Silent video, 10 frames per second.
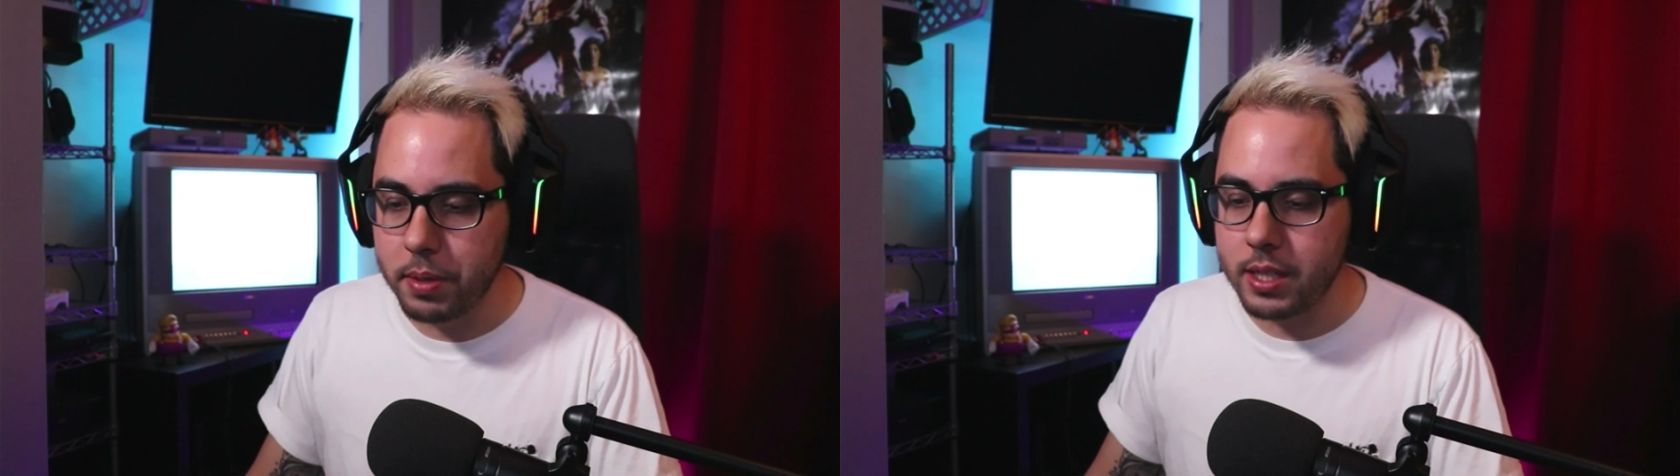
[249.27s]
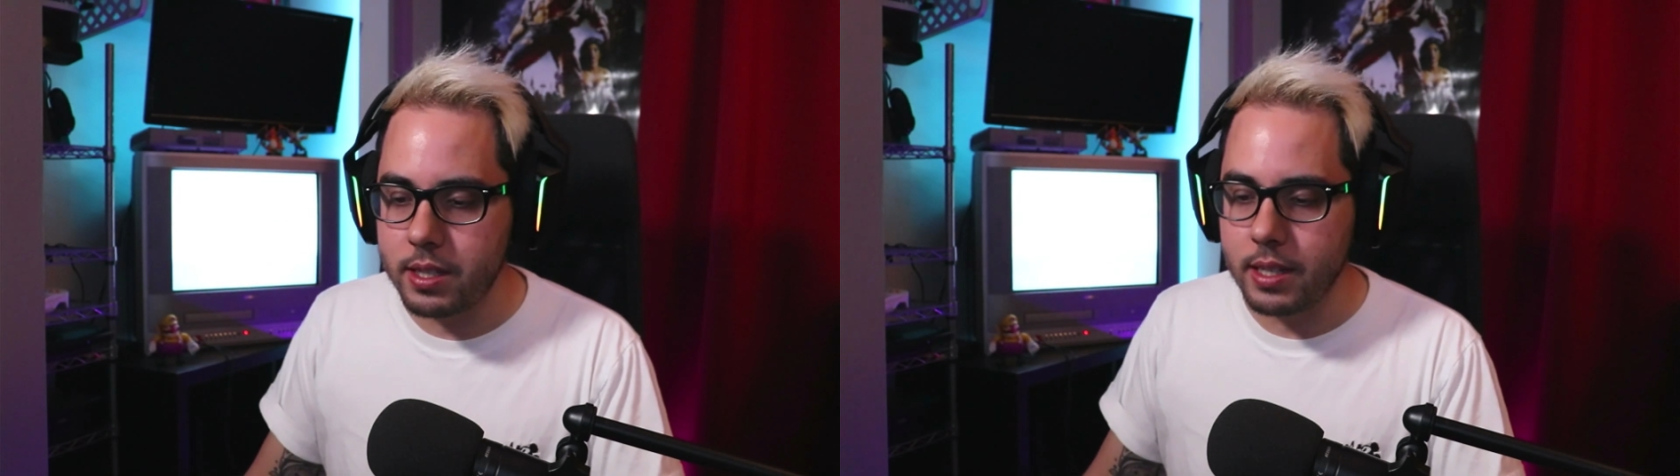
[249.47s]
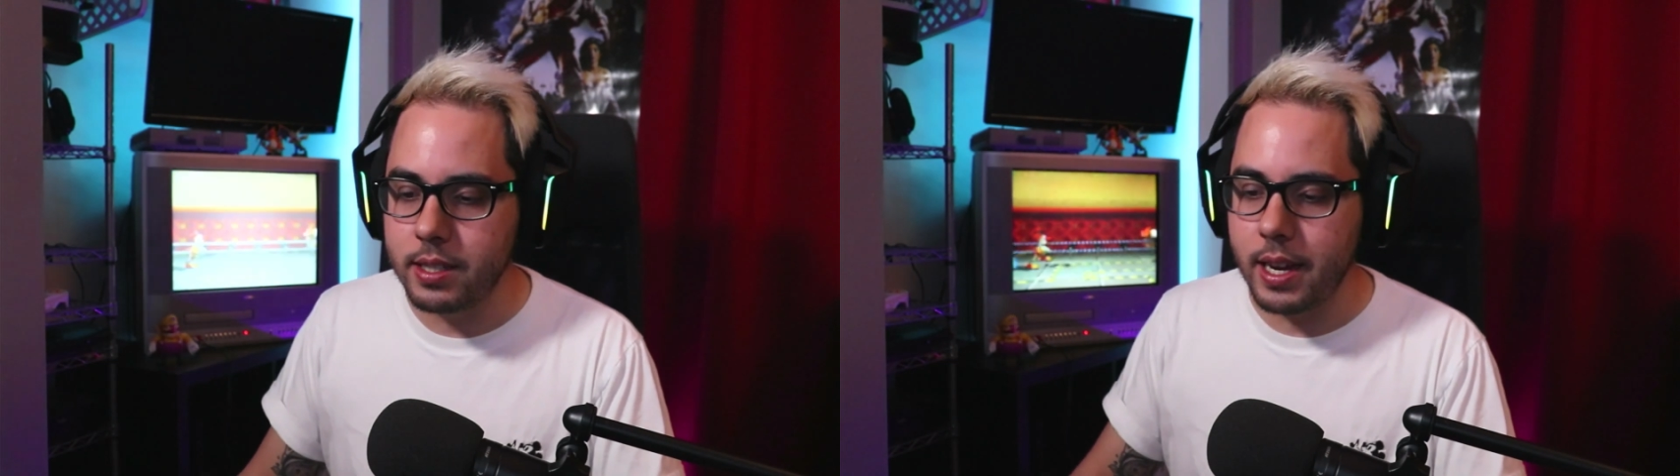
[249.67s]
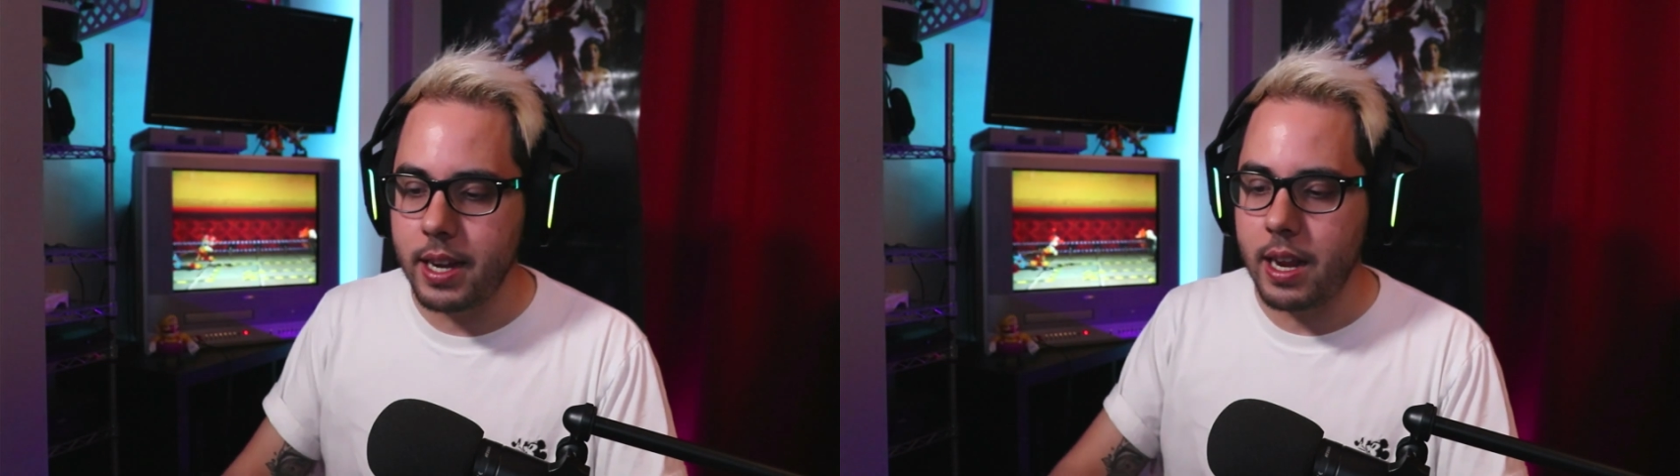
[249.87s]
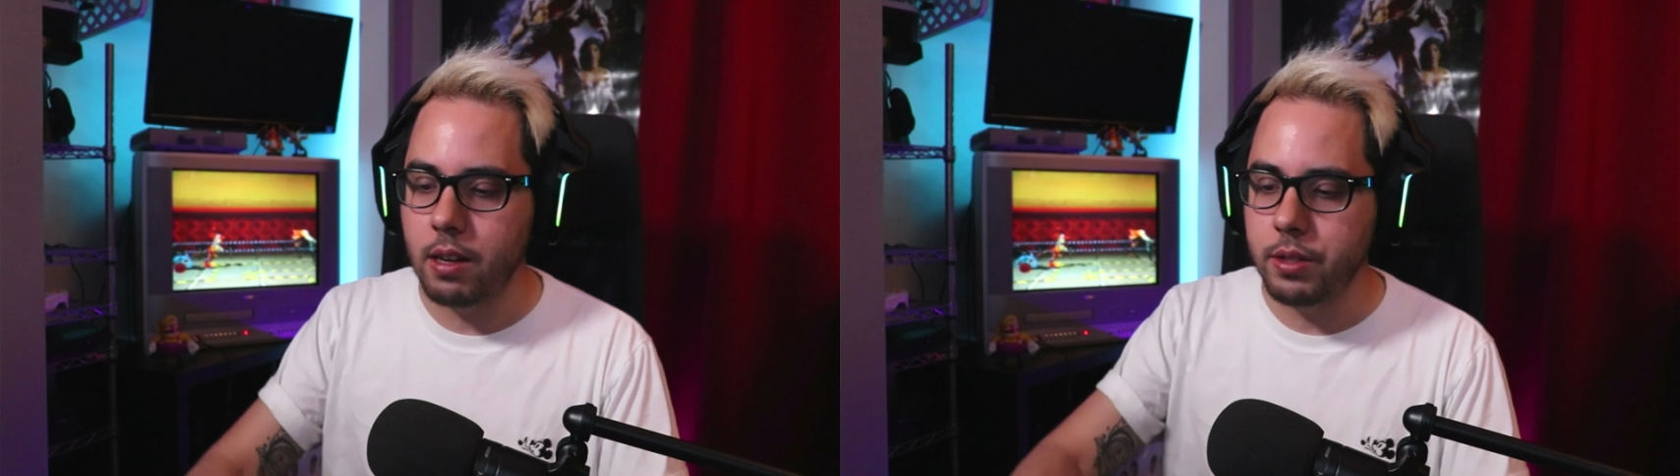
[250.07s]
but it's
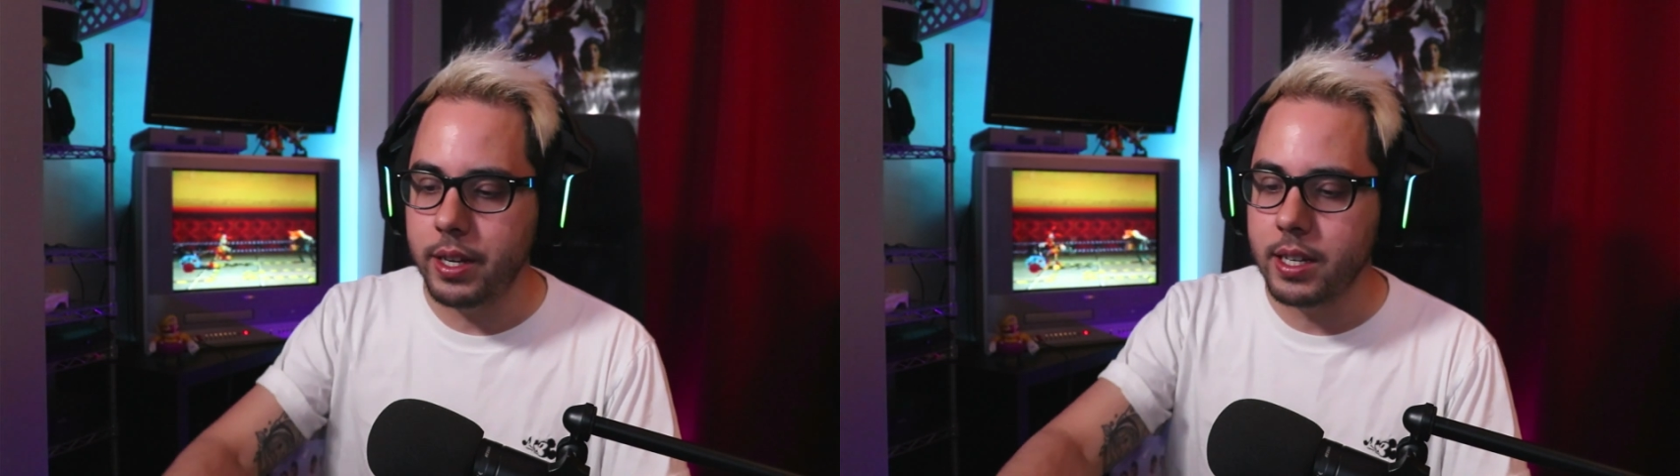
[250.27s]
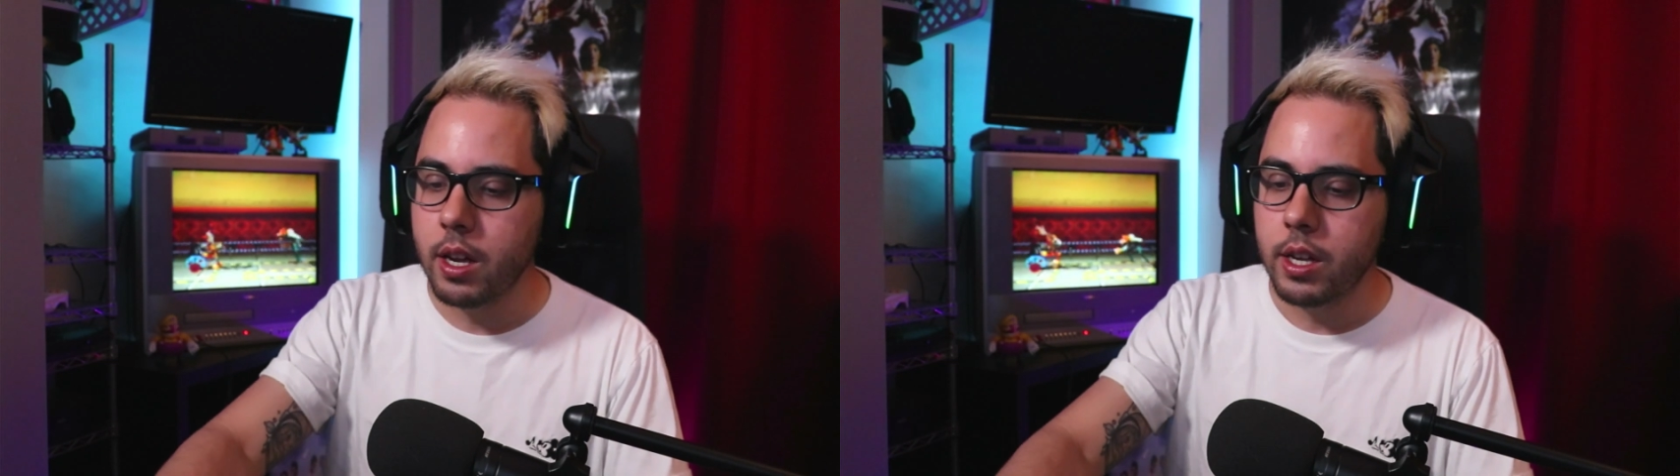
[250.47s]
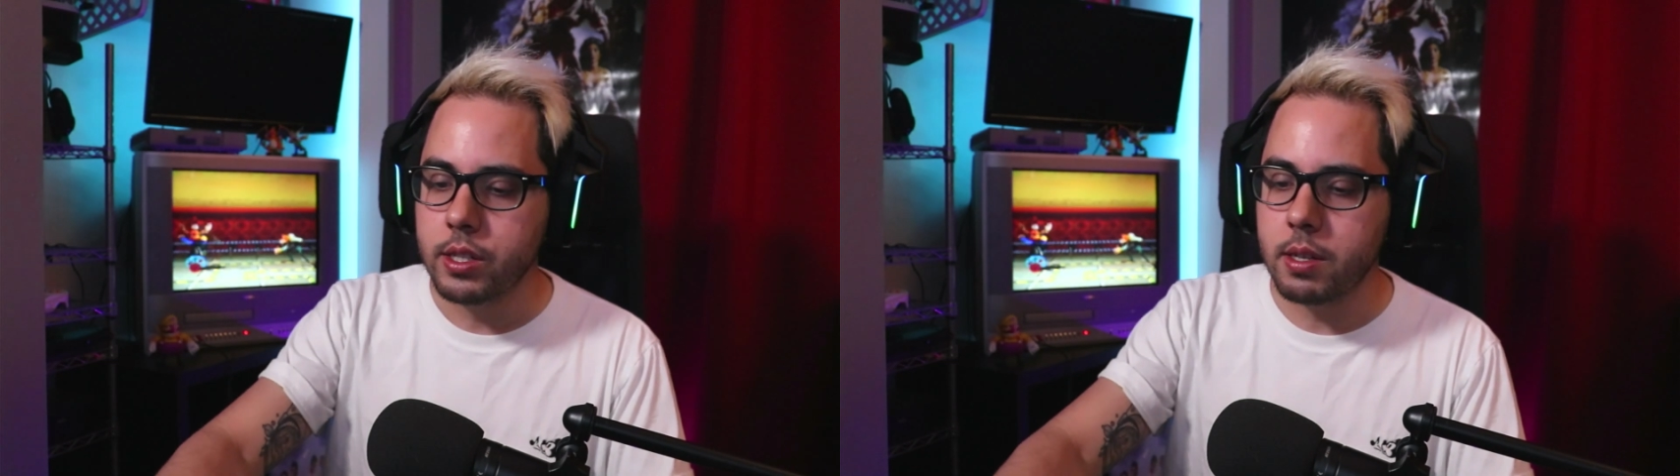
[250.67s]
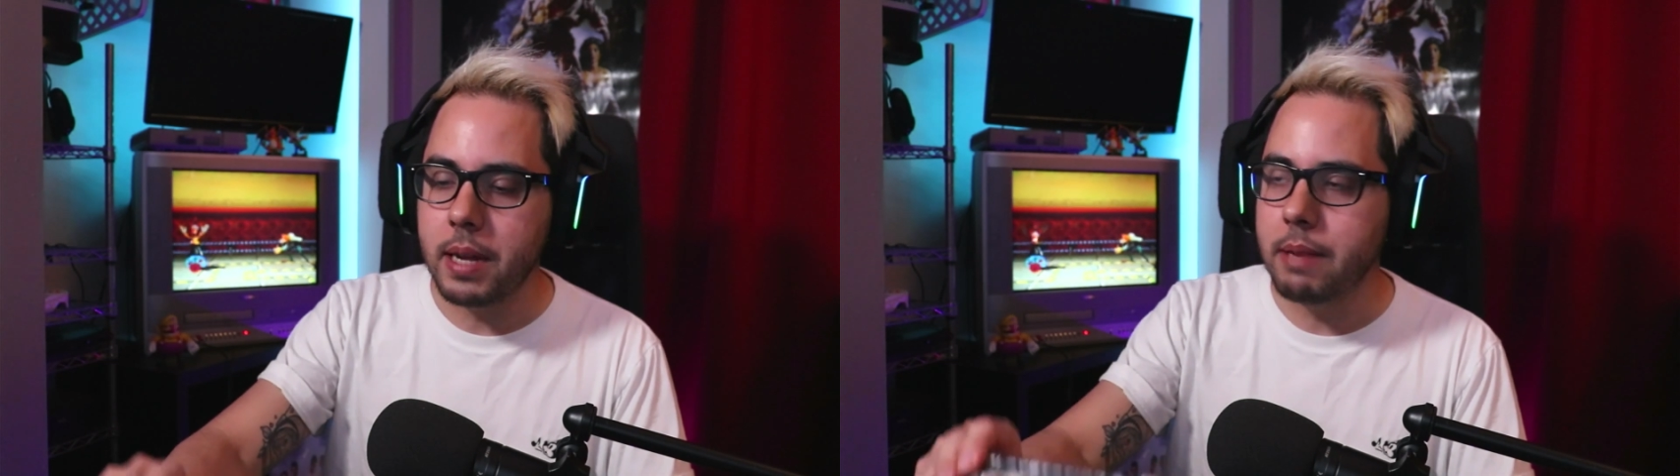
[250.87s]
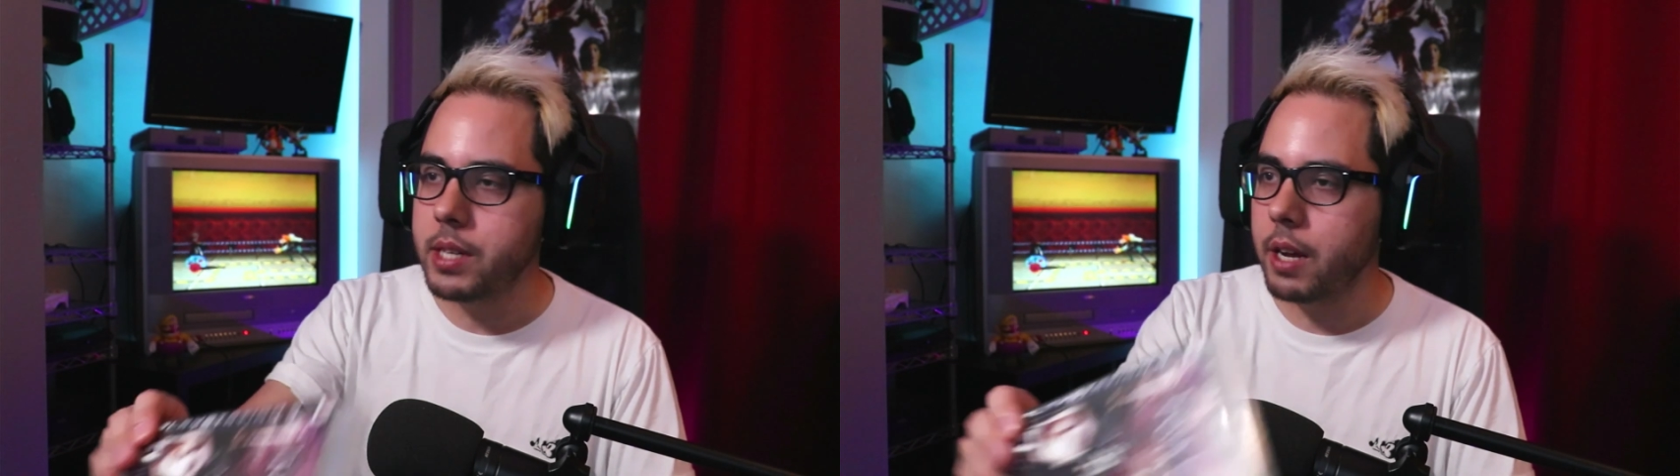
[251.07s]
insane how like some
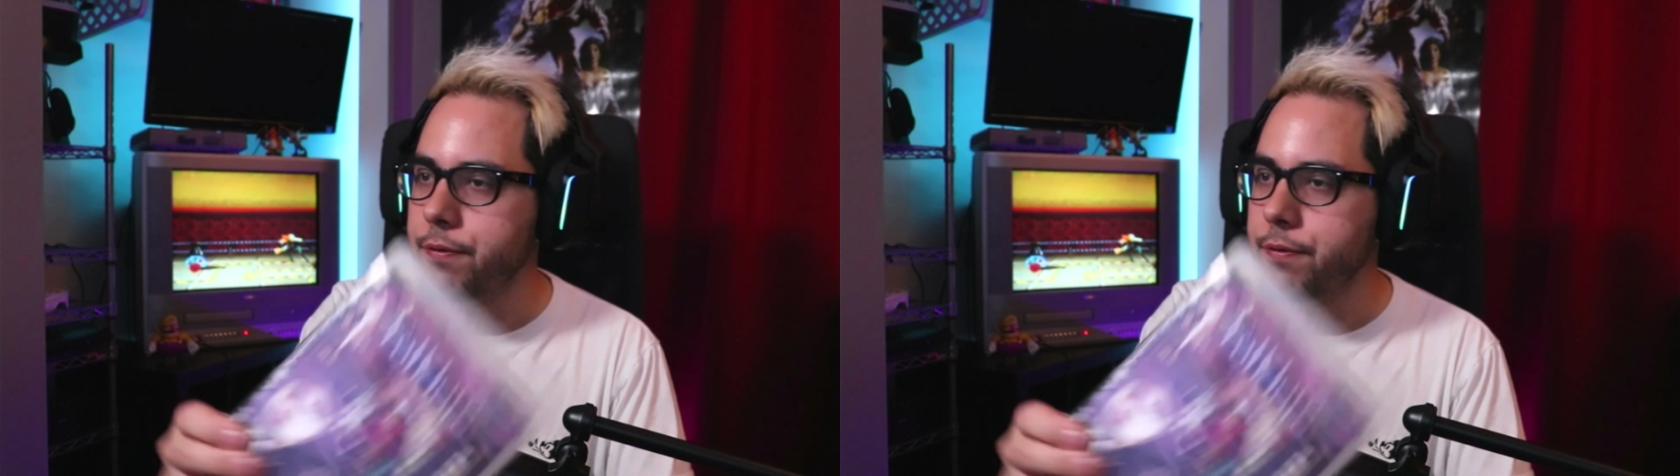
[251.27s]
games like